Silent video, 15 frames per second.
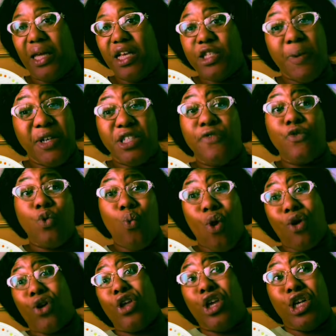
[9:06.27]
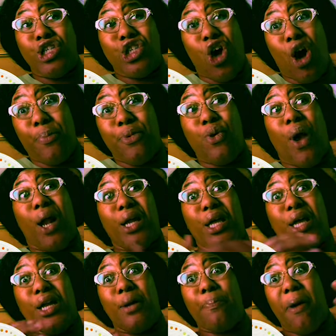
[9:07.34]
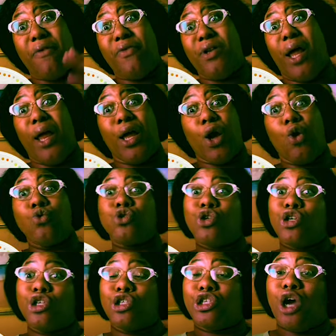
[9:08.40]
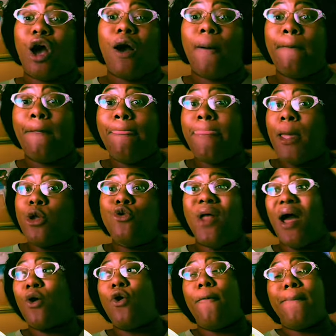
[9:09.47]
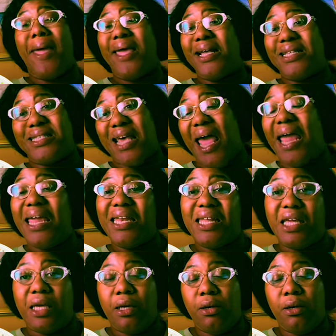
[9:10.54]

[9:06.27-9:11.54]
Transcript: Especially if you work in your job, you got to get up every day and go to your job. You're not going to make it to 80.